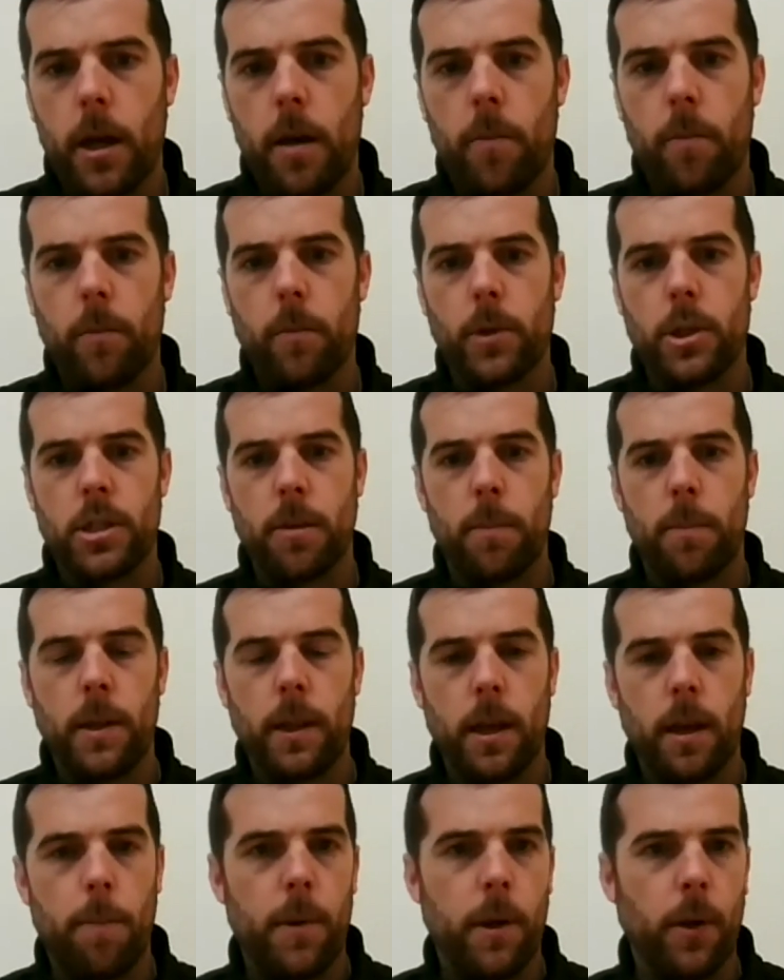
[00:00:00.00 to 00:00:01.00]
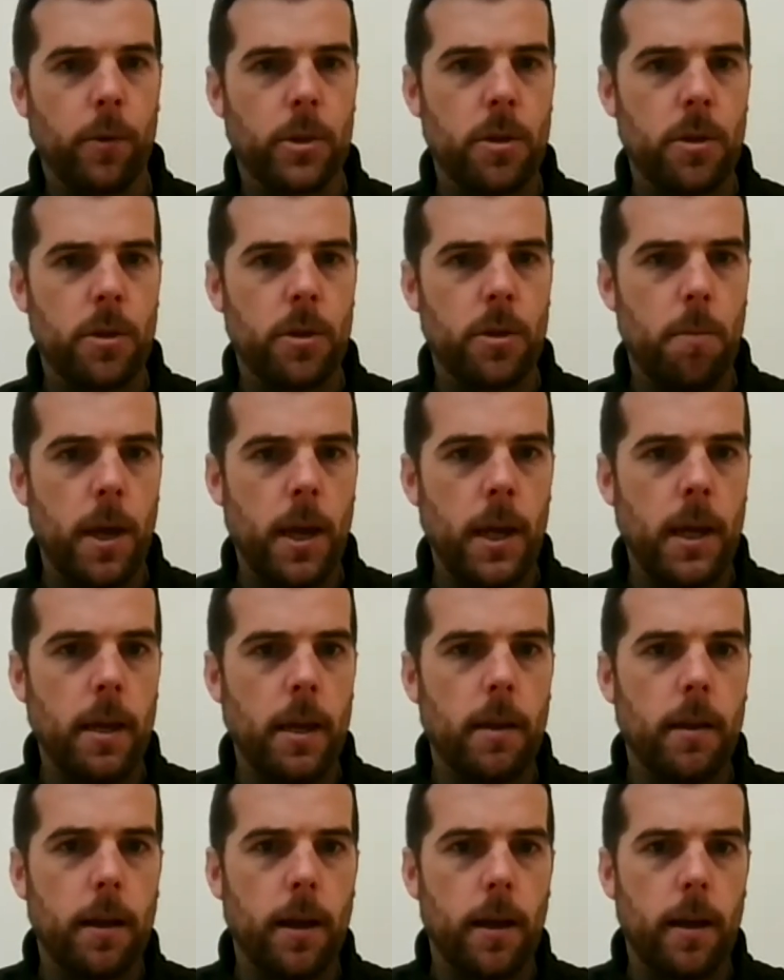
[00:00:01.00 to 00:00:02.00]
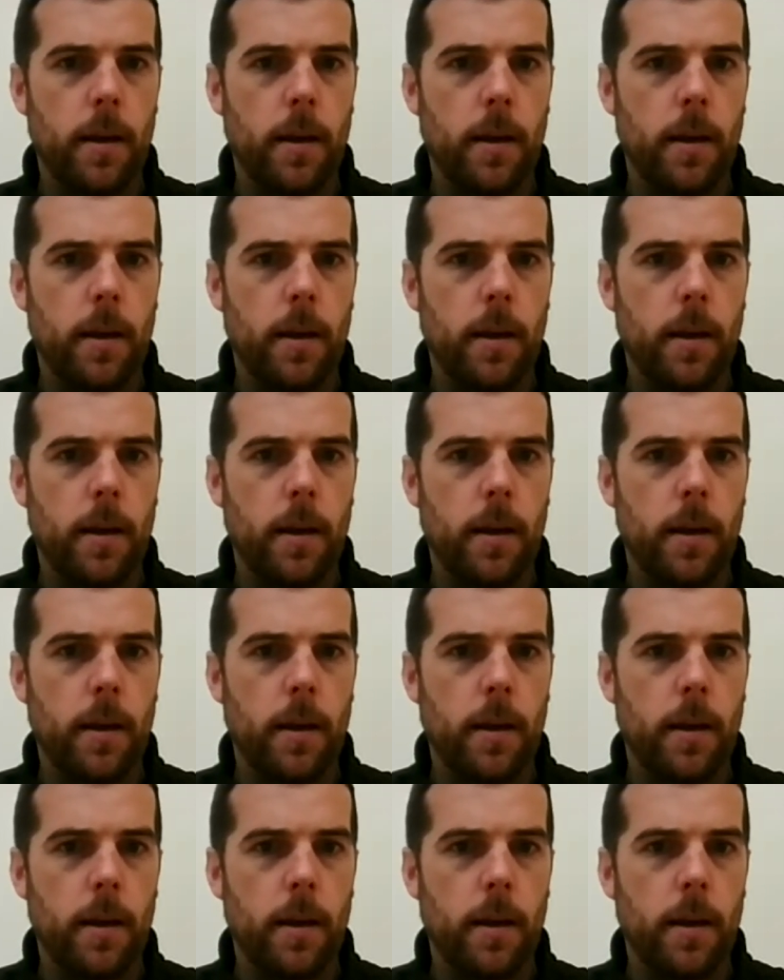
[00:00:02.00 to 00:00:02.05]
was something that appealed to me.